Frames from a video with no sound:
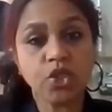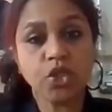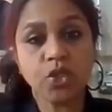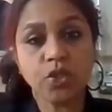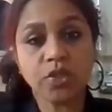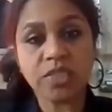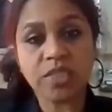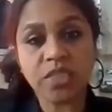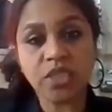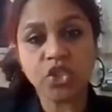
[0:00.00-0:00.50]
So
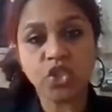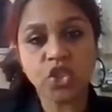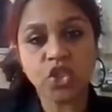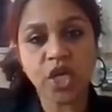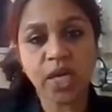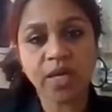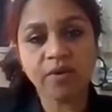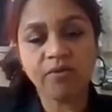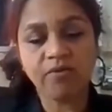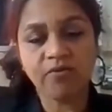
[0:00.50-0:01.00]
it's a
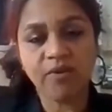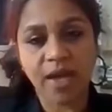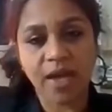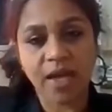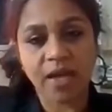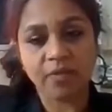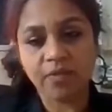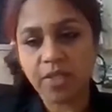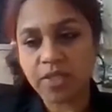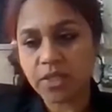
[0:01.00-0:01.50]
check
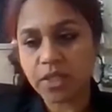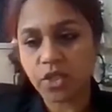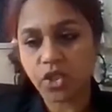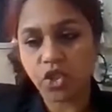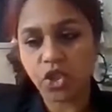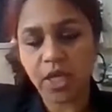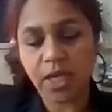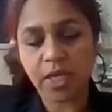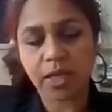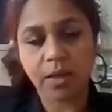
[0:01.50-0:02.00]
valve. It's a
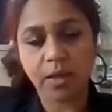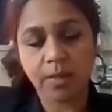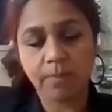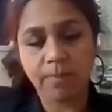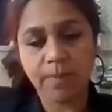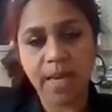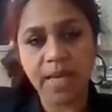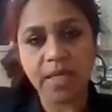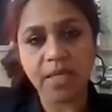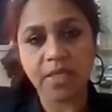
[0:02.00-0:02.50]
check
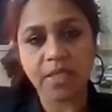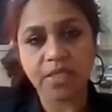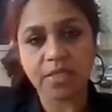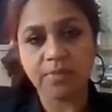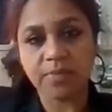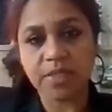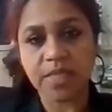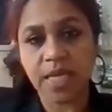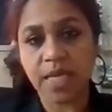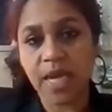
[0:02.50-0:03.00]

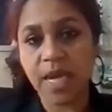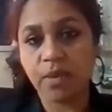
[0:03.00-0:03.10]
mechanism saying,